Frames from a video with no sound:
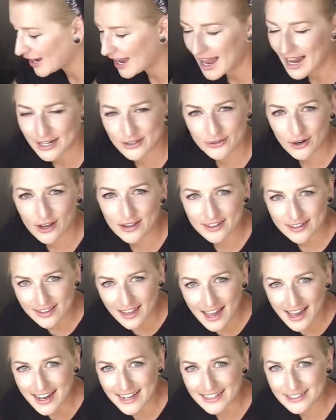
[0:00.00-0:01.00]
hydraulic
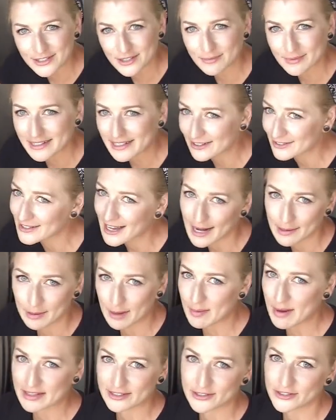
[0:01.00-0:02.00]
lines, so I'm like, there's got to be
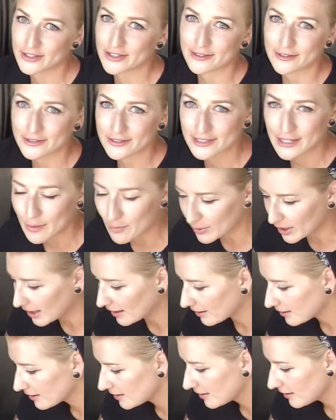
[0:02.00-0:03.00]
a master cylinder somewhere.
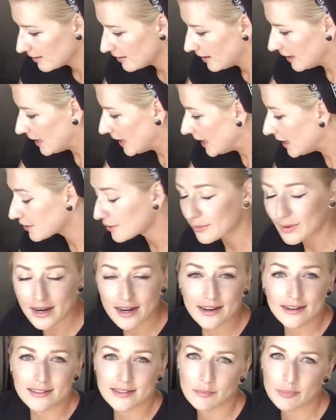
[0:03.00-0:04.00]
Either
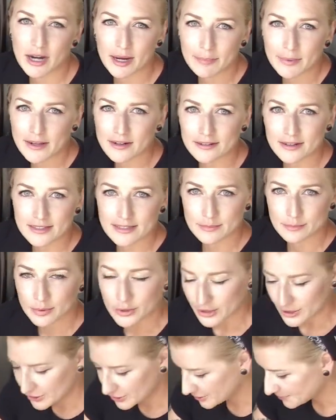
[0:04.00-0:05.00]
way, the brake pedal doesn't
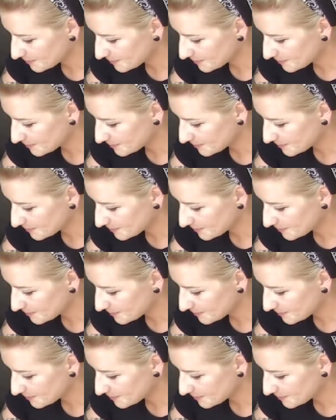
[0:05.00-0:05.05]
push.